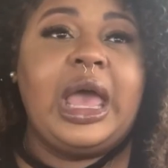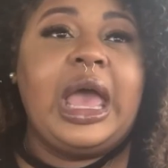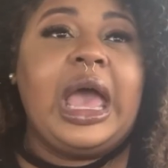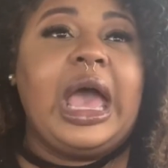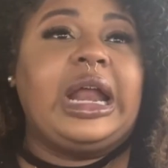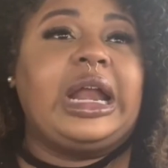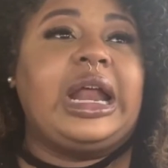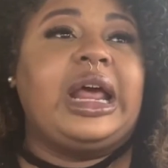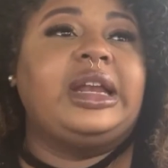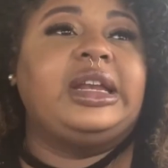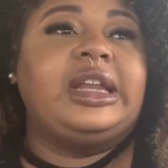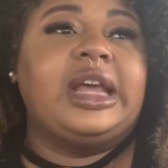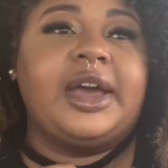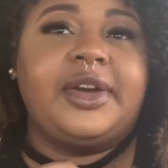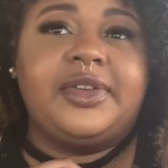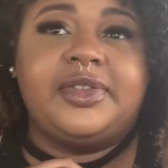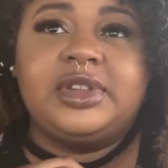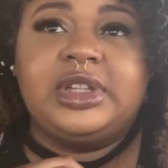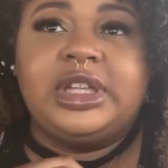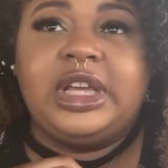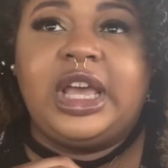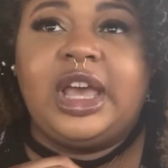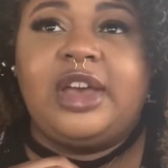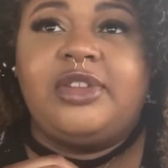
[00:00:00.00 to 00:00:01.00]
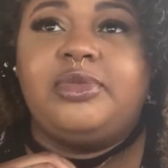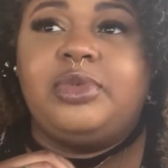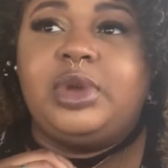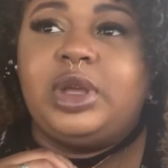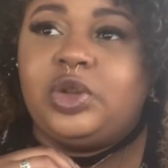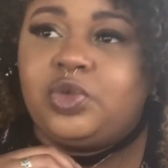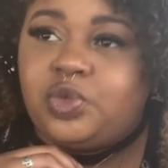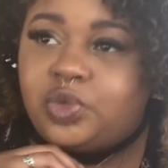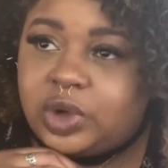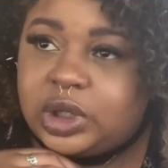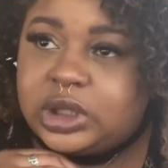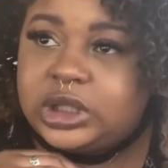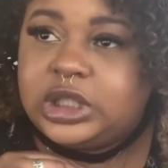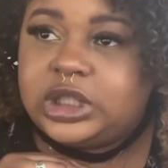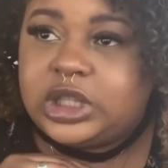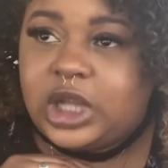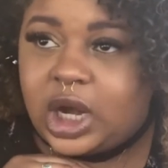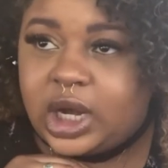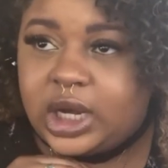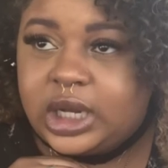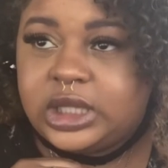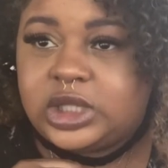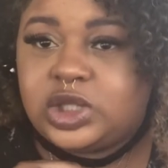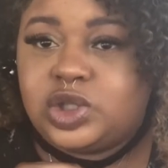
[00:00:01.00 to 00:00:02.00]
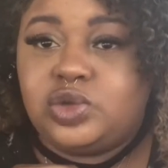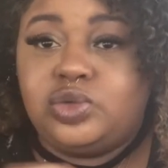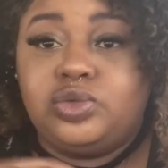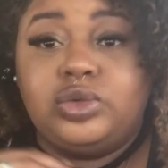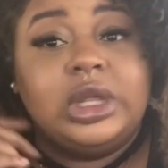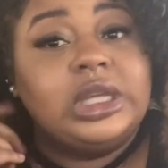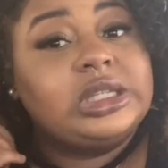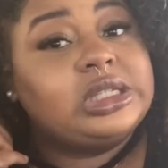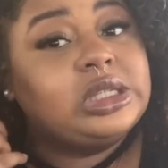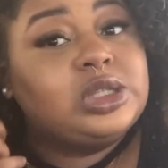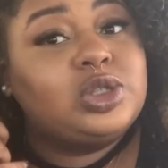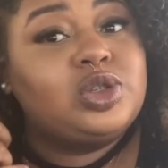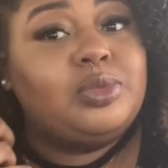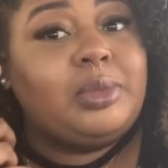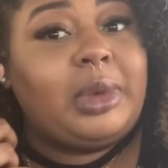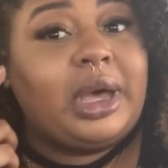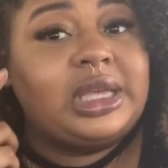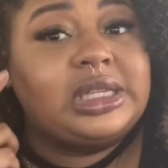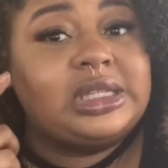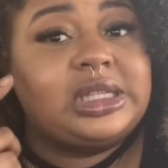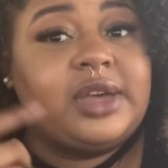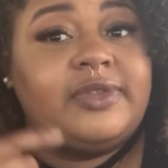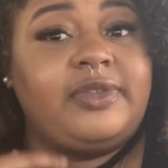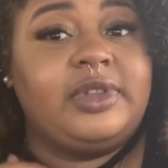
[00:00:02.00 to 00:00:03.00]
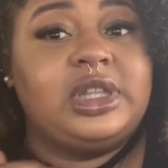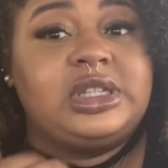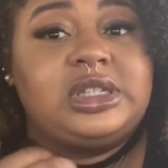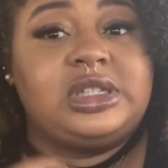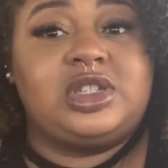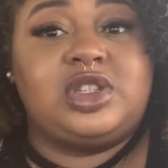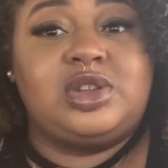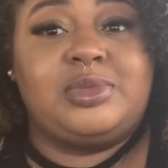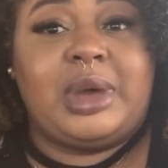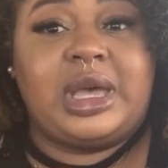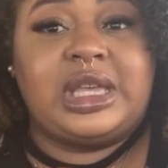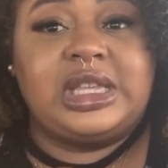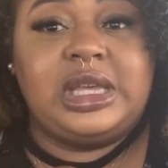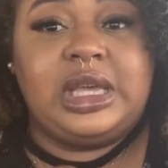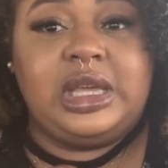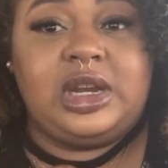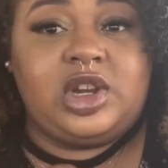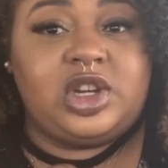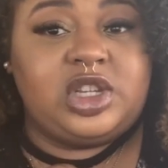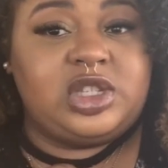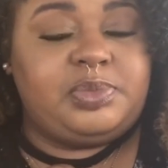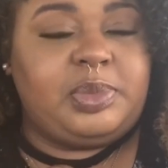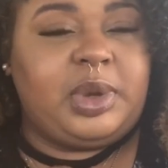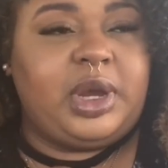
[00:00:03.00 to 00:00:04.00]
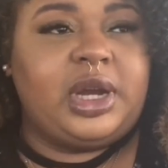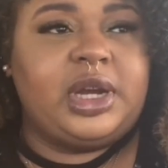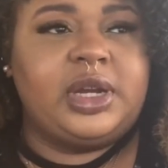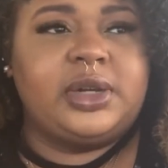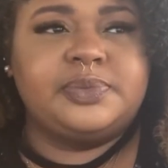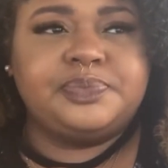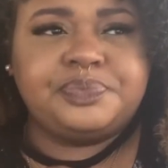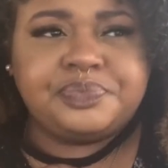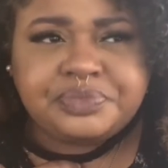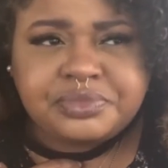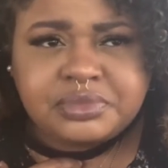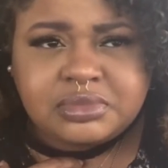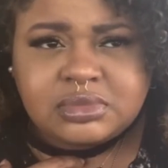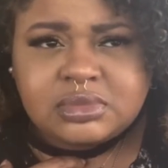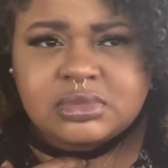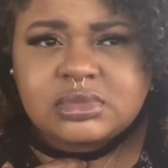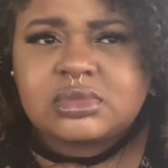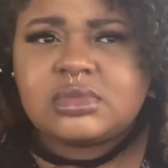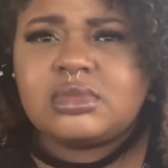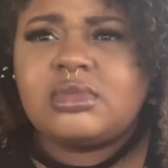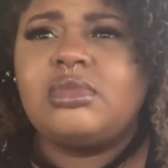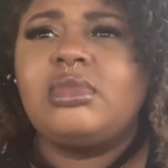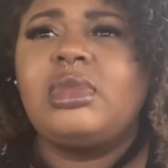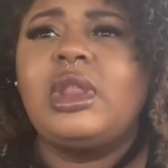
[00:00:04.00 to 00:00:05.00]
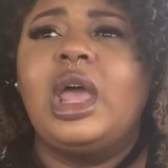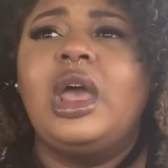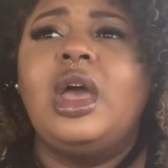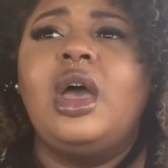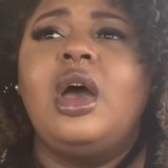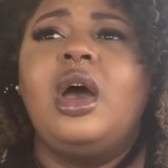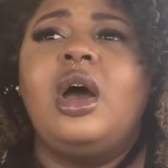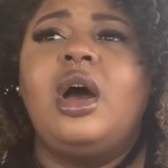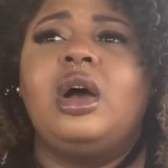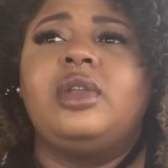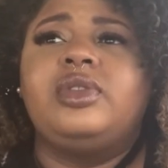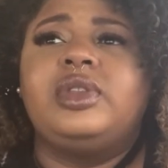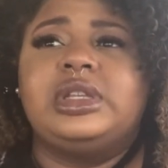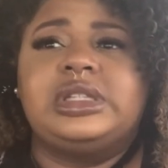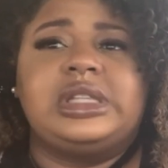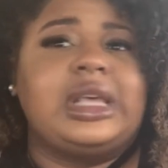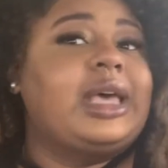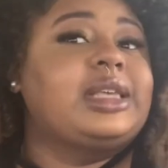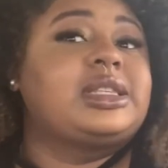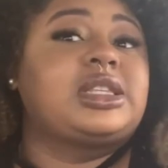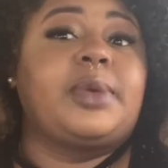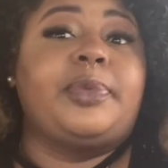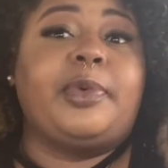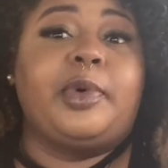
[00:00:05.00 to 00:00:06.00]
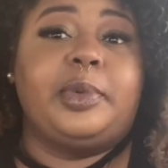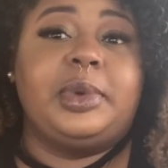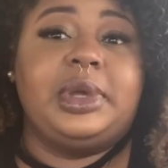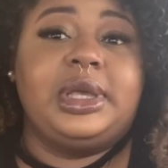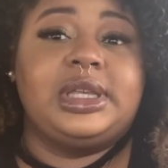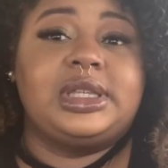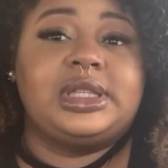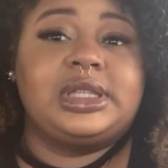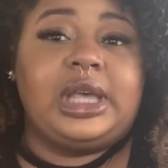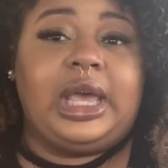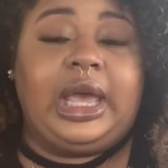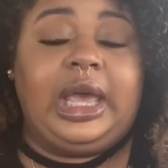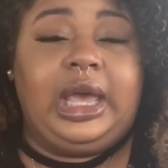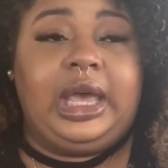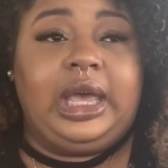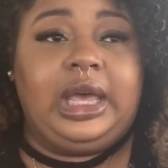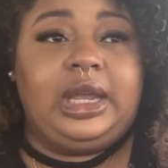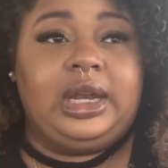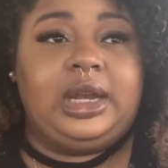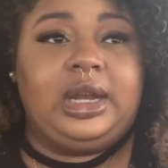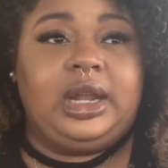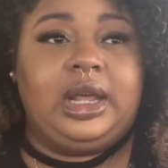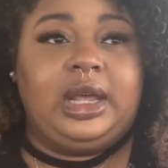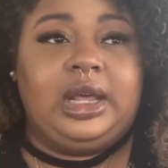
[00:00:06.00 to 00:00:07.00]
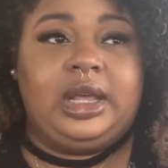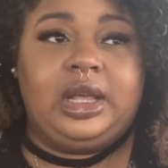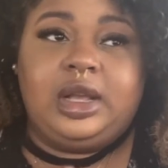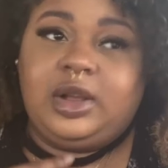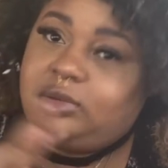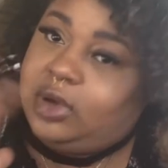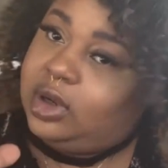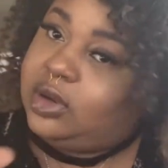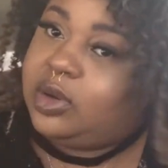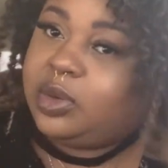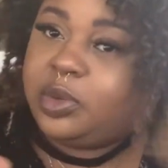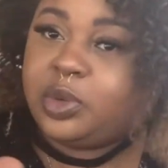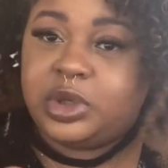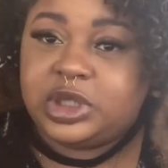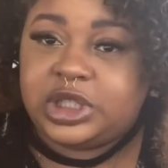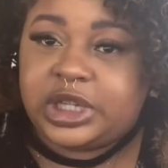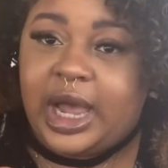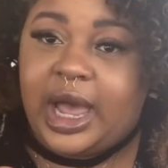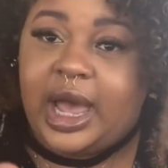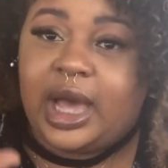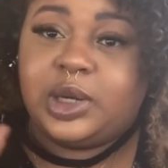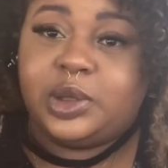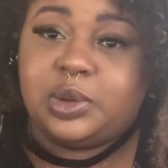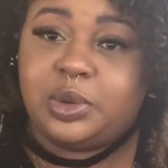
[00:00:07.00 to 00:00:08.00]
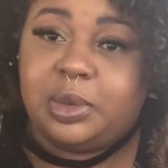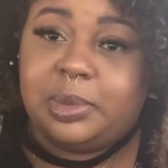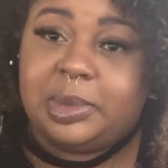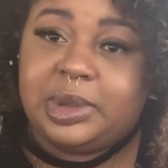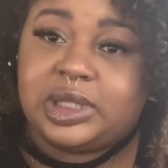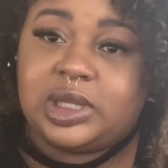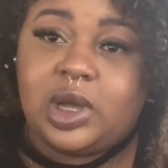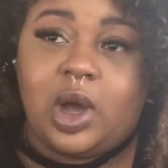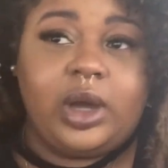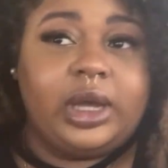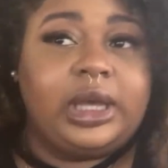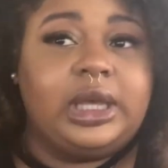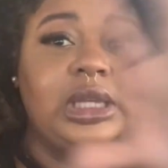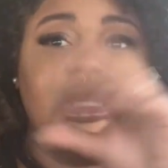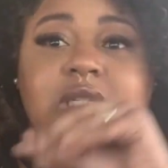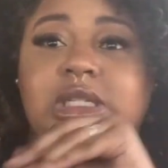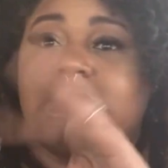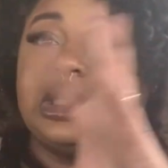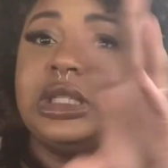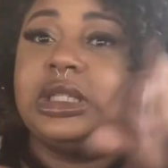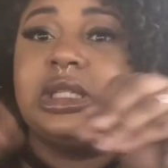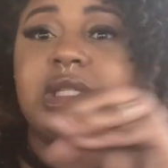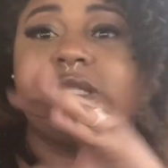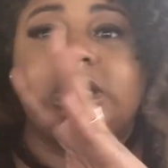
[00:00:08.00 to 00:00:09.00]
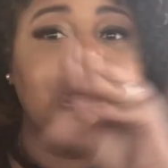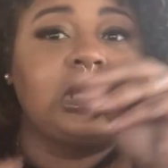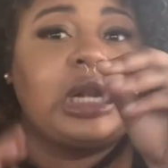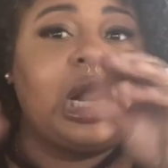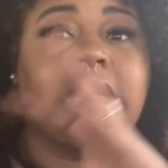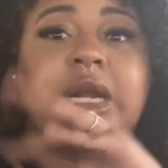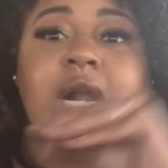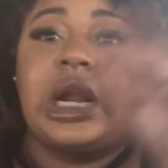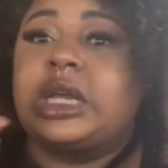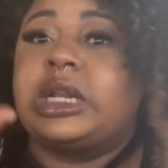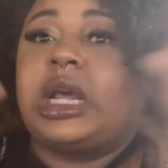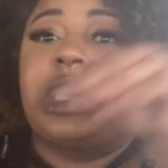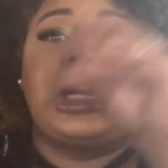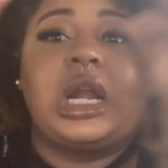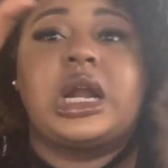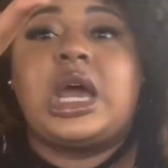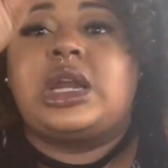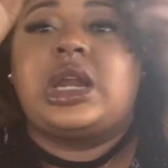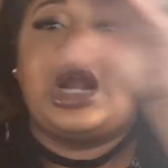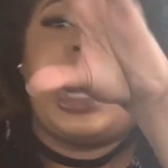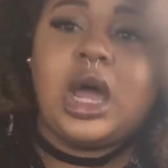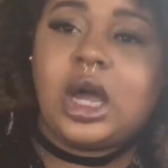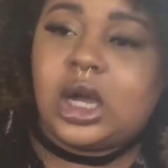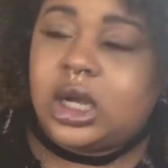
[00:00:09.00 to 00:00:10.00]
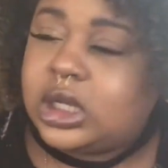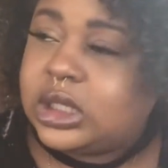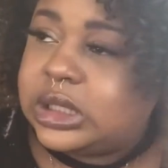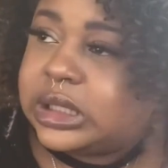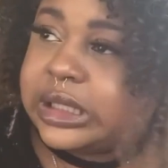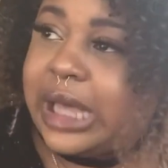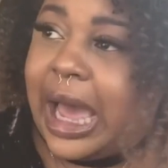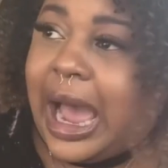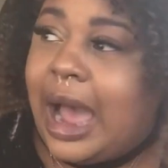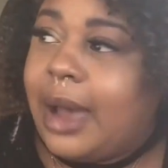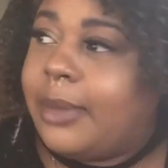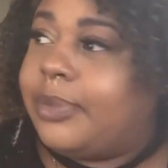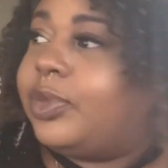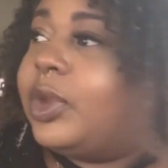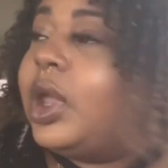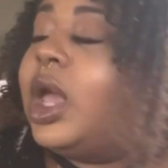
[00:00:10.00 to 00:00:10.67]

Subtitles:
And I definitely have been really learning to listen to myself and listen to my inner spirit these last couple weeks. And who should I do it be talking? Just stop.